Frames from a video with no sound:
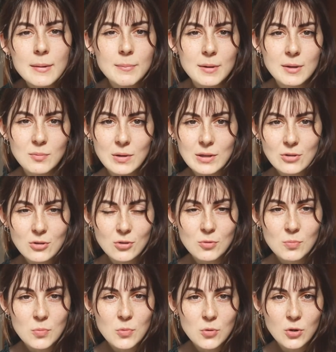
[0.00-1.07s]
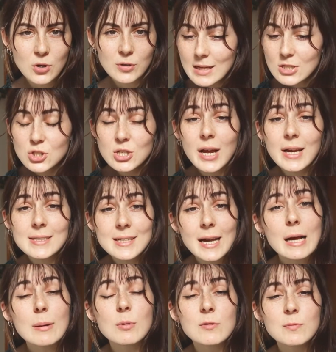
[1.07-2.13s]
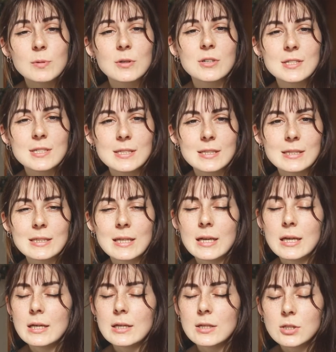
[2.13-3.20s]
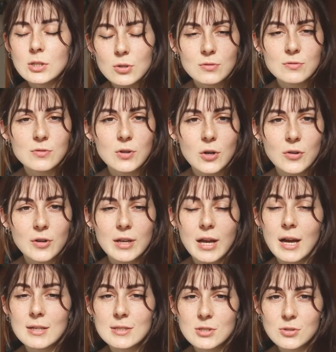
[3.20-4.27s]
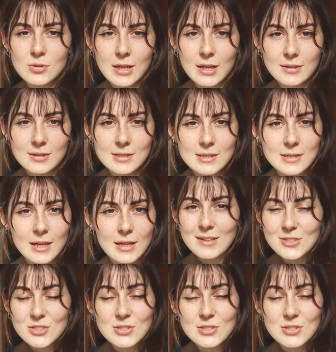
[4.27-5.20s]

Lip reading: But when you're a more shy type of person, don't worry, I totally understand.